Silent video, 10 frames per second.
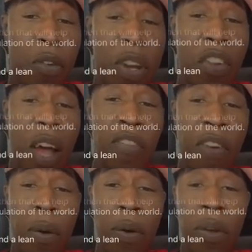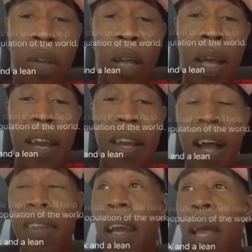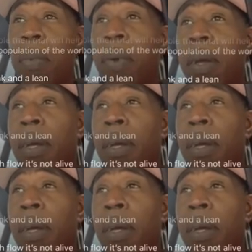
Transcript: Richard Fauno. uno. Cause the doctor them